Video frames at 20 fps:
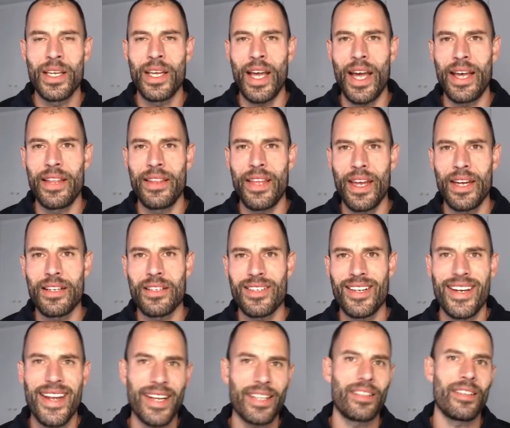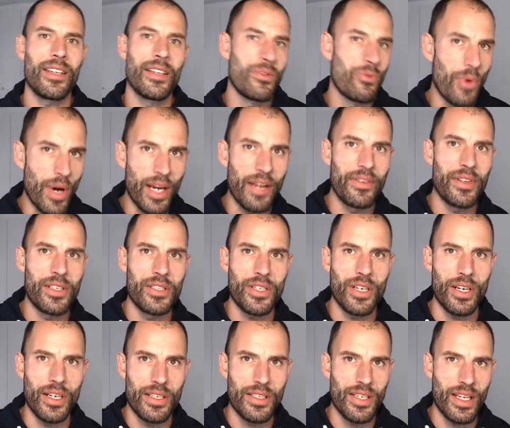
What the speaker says: and then select in one of the charts